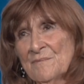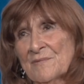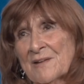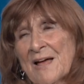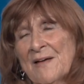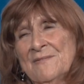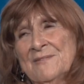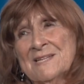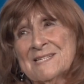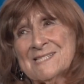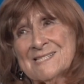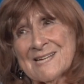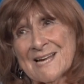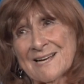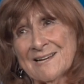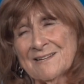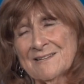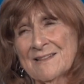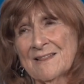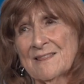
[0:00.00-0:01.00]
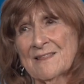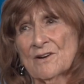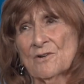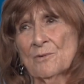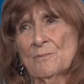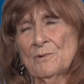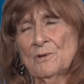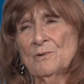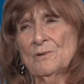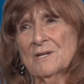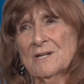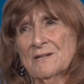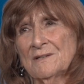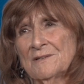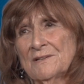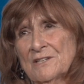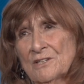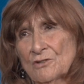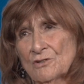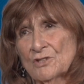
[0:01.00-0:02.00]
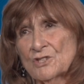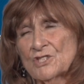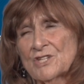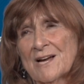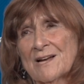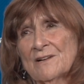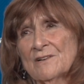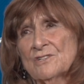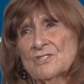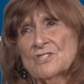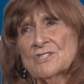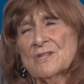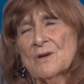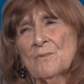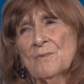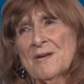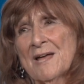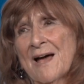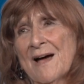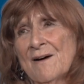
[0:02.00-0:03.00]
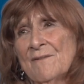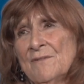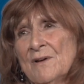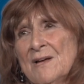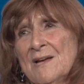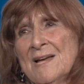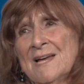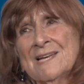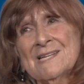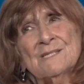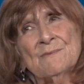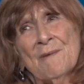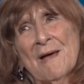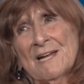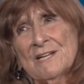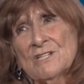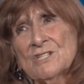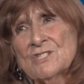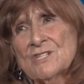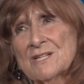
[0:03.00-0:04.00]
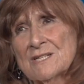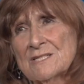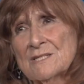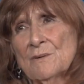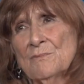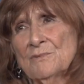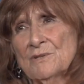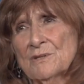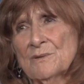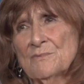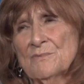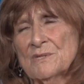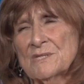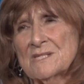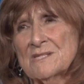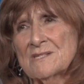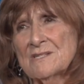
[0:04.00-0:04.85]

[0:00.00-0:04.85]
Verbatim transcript: And the second therapeutic clinical challenge that we have is managing symptoms.